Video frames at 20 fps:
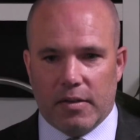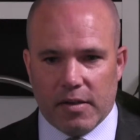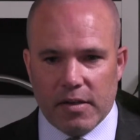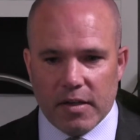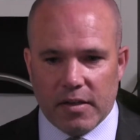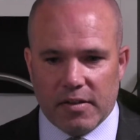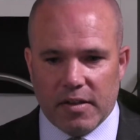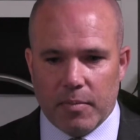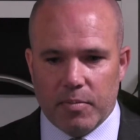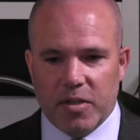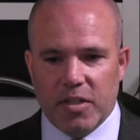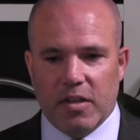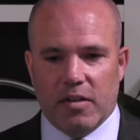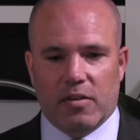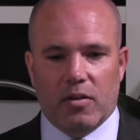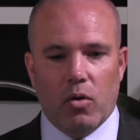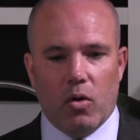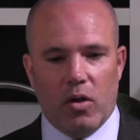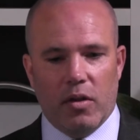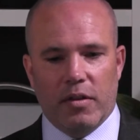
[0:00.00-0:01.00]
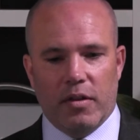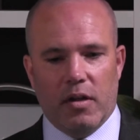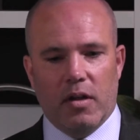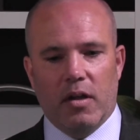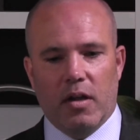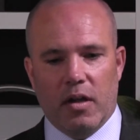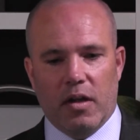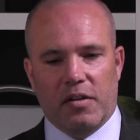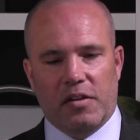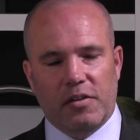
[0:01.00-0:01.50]
an exception that's called
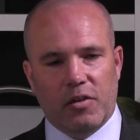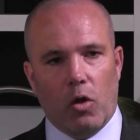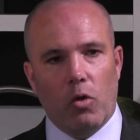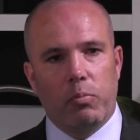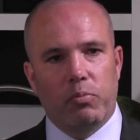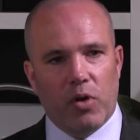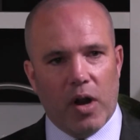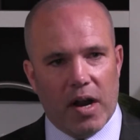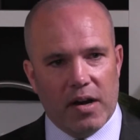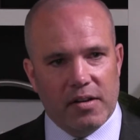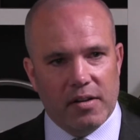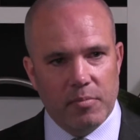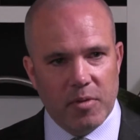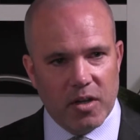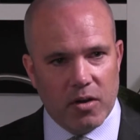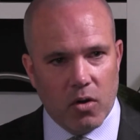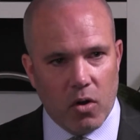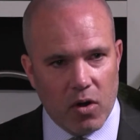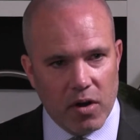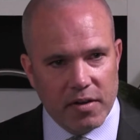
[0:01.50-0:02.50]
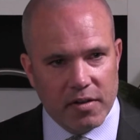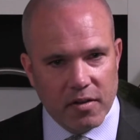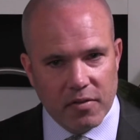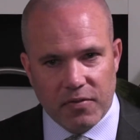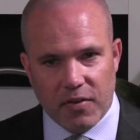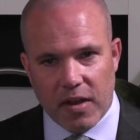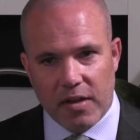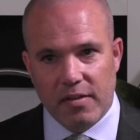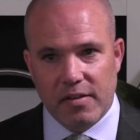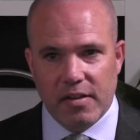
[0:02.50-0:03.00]
a sole proximate cause
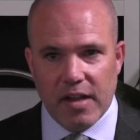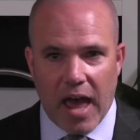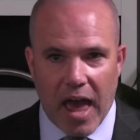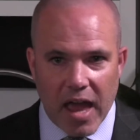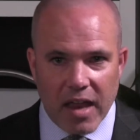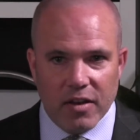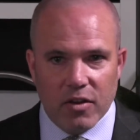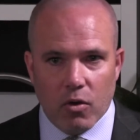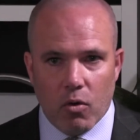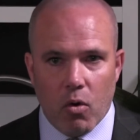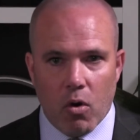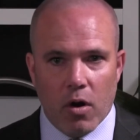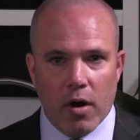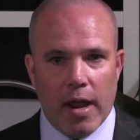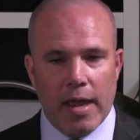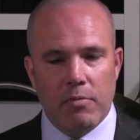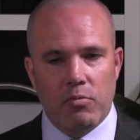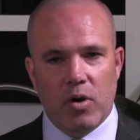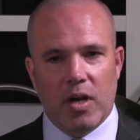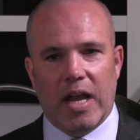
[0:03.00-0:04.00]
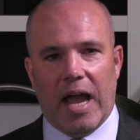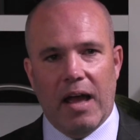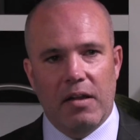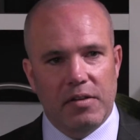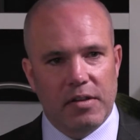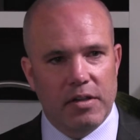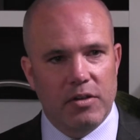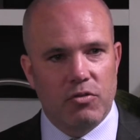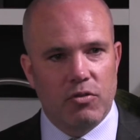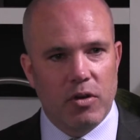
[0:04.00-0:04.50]
defense and or a
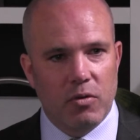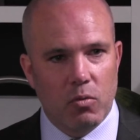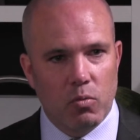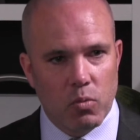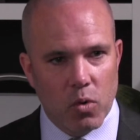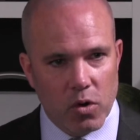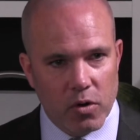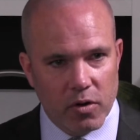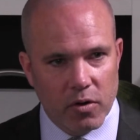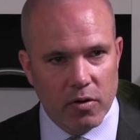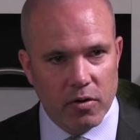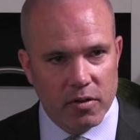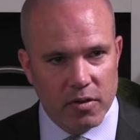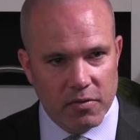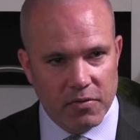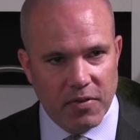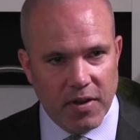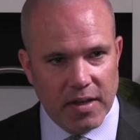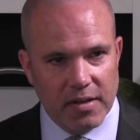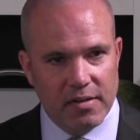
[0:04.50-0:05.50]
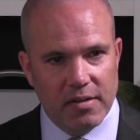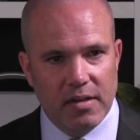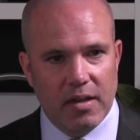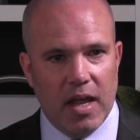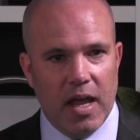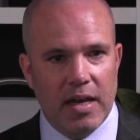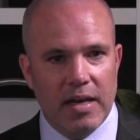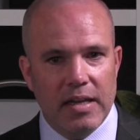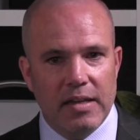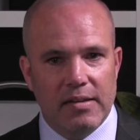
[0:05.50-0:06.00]
recalcitrant worker defense.
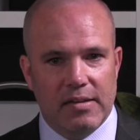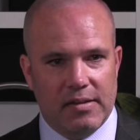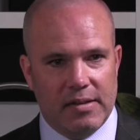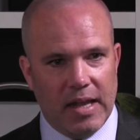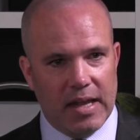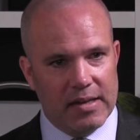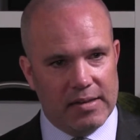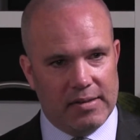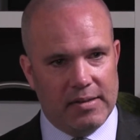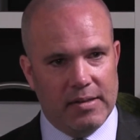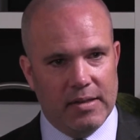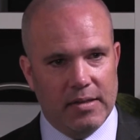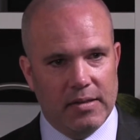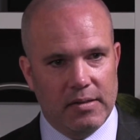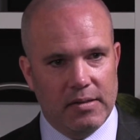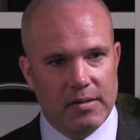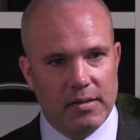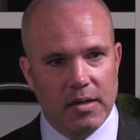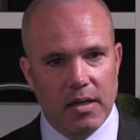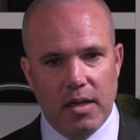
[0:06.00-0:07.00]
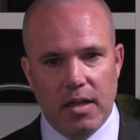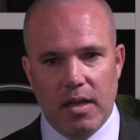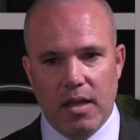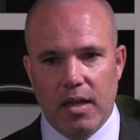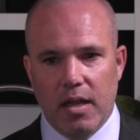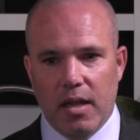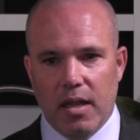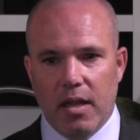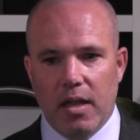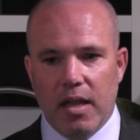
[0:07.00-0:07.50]
And it states this.
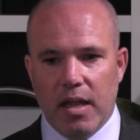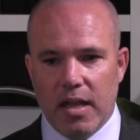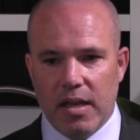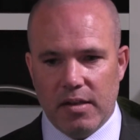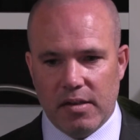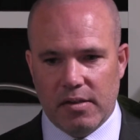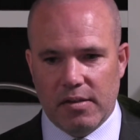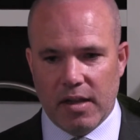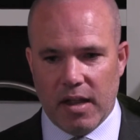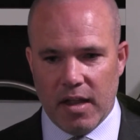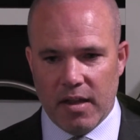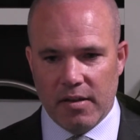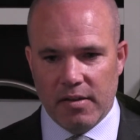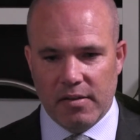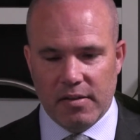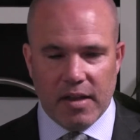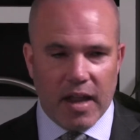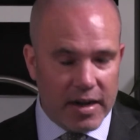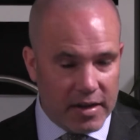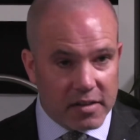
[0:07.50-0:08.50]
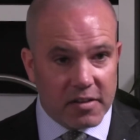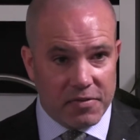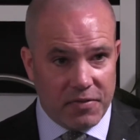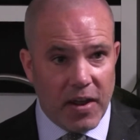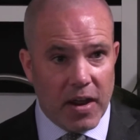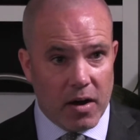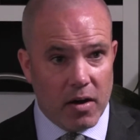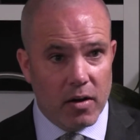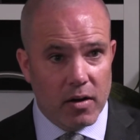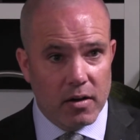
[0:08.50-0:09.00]
It says, and it's
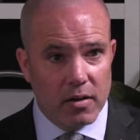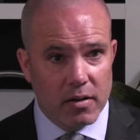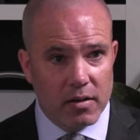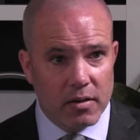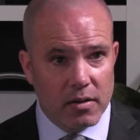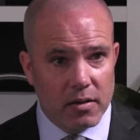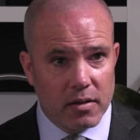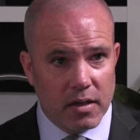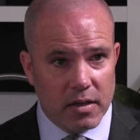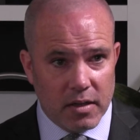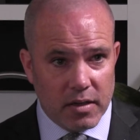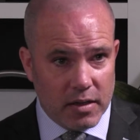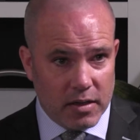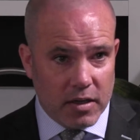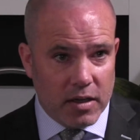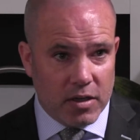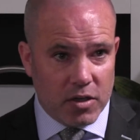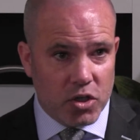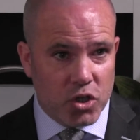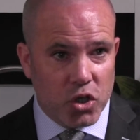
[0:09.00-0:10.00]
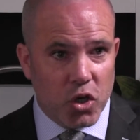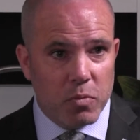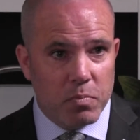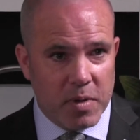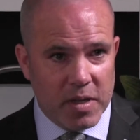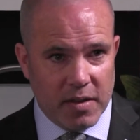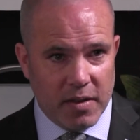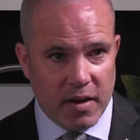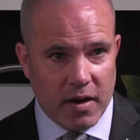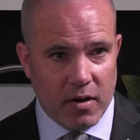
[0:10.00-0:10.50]
fair, it should
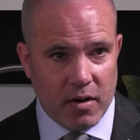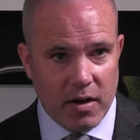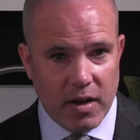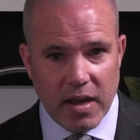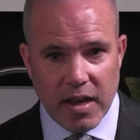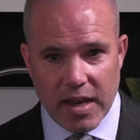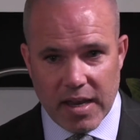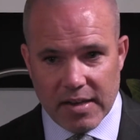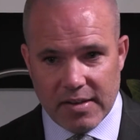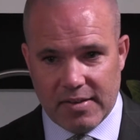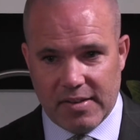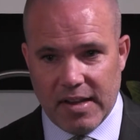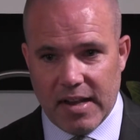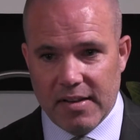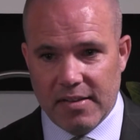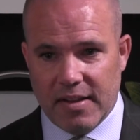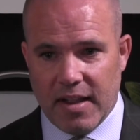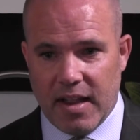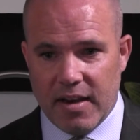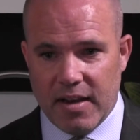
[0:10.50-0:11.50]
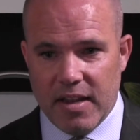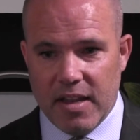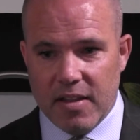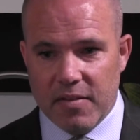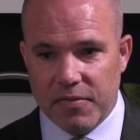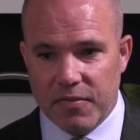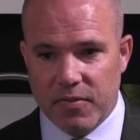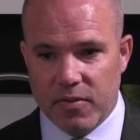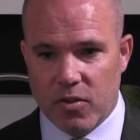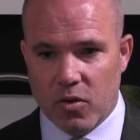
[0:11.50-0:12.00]
be there. It says that
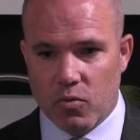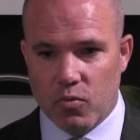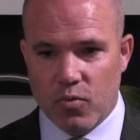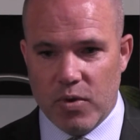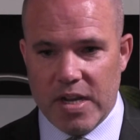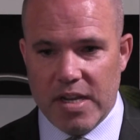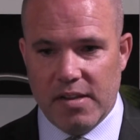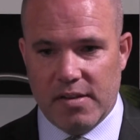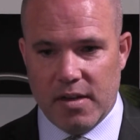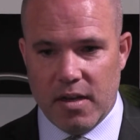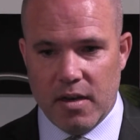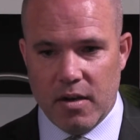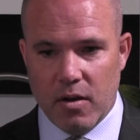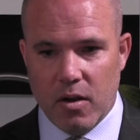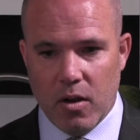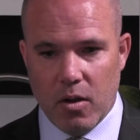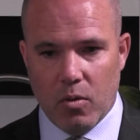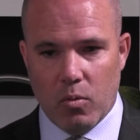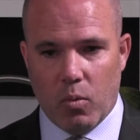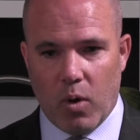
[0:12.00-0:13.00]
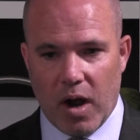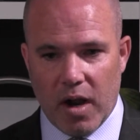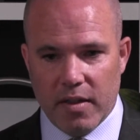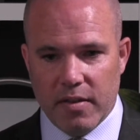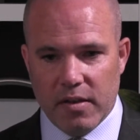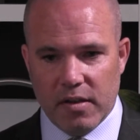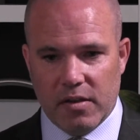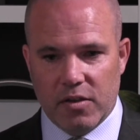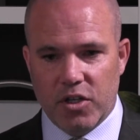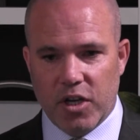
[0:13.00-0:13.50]
if the reason why
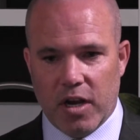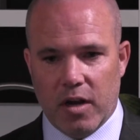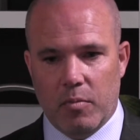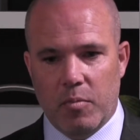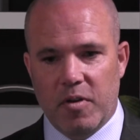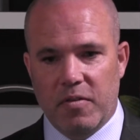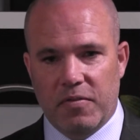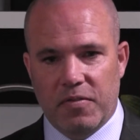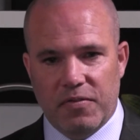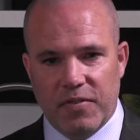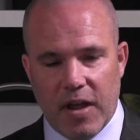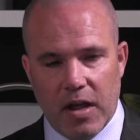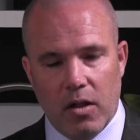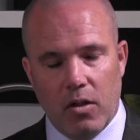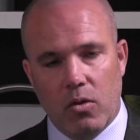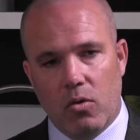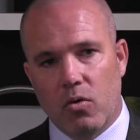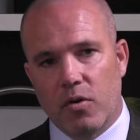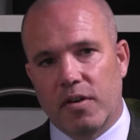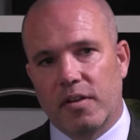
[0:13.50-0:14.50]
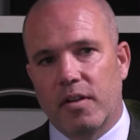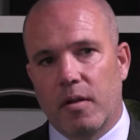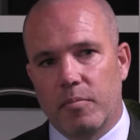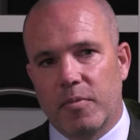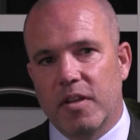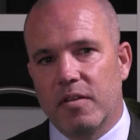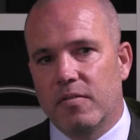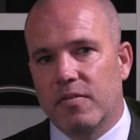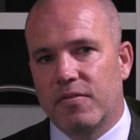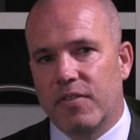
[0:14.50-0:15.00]
this gentleman fell or
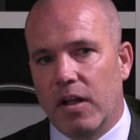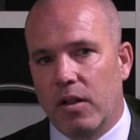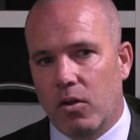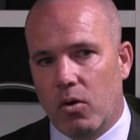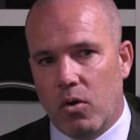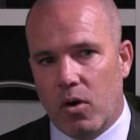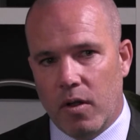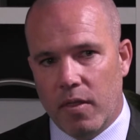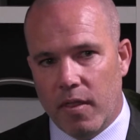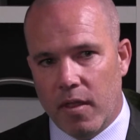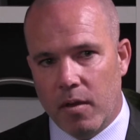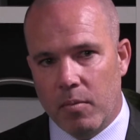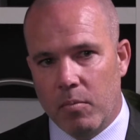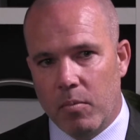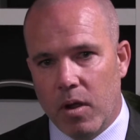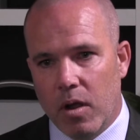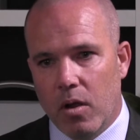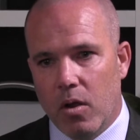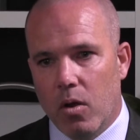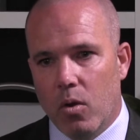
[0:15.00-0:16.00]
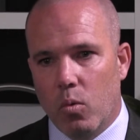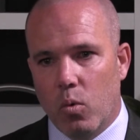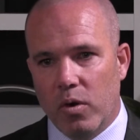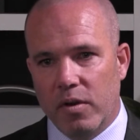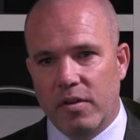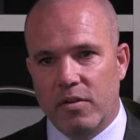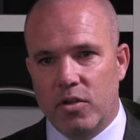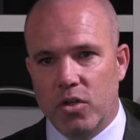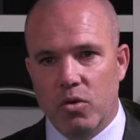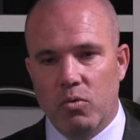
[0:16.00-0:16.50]
something fell on them
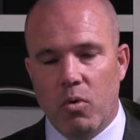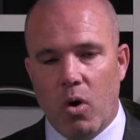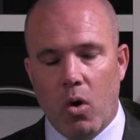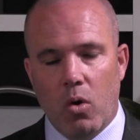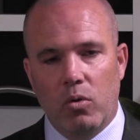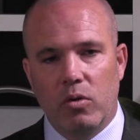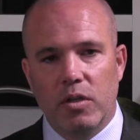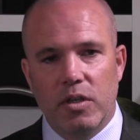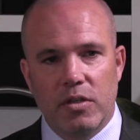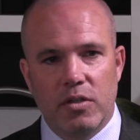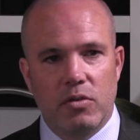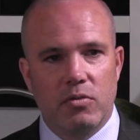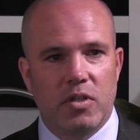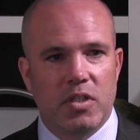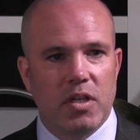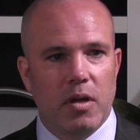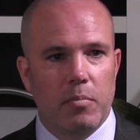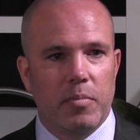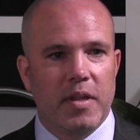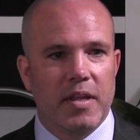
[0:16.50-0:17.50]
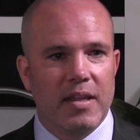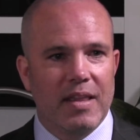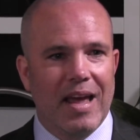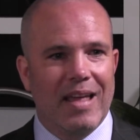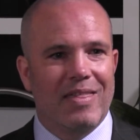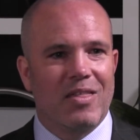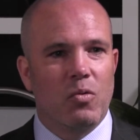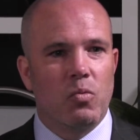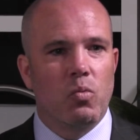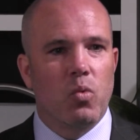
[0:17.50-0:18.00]
was due only to something
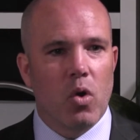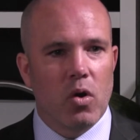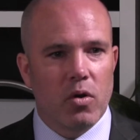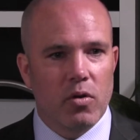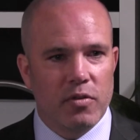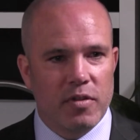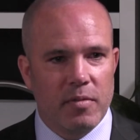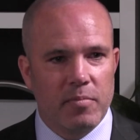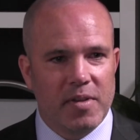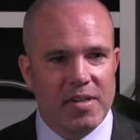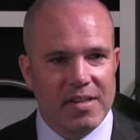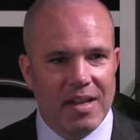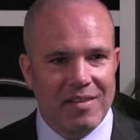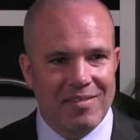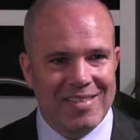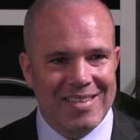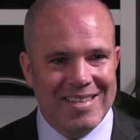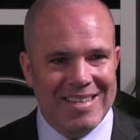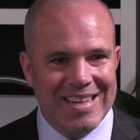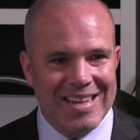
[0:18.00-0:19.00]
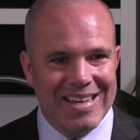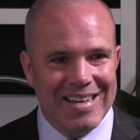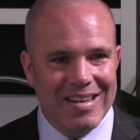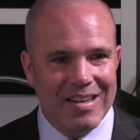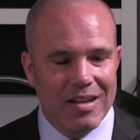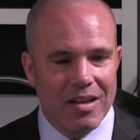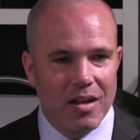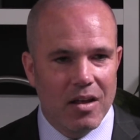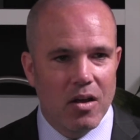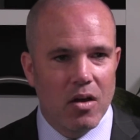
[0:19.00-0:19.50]
that the worker themselves did
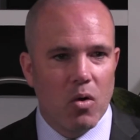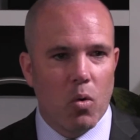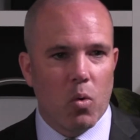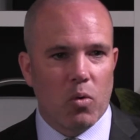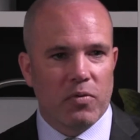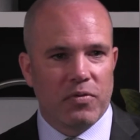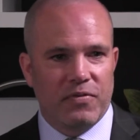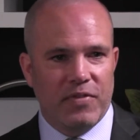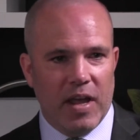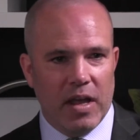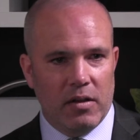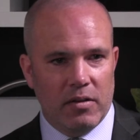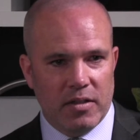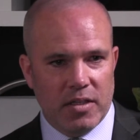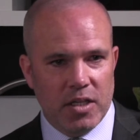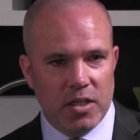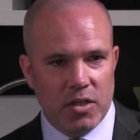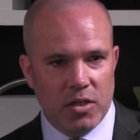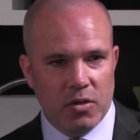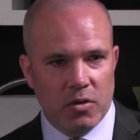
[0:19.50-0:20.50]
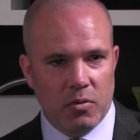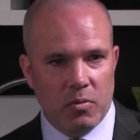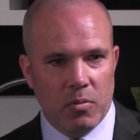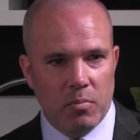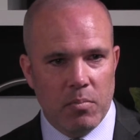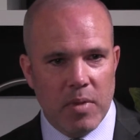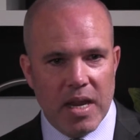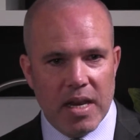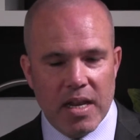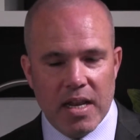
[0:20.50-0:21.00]
or failed to do,
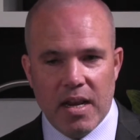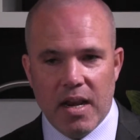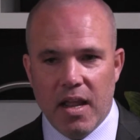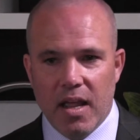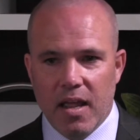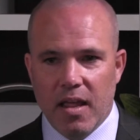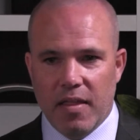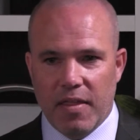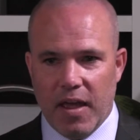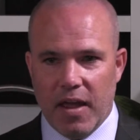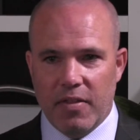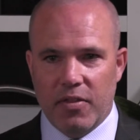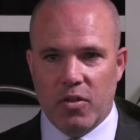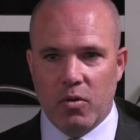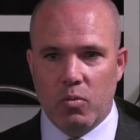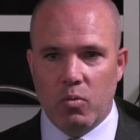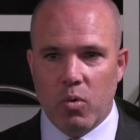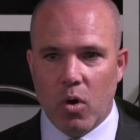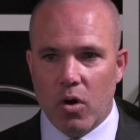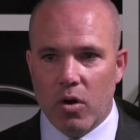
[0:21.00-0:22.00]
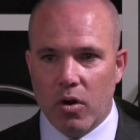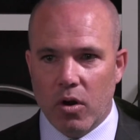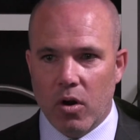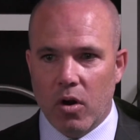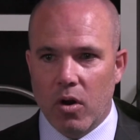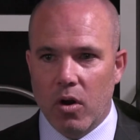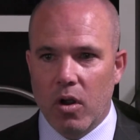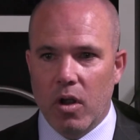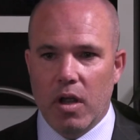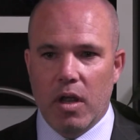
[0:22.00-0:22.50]
meaning that the worker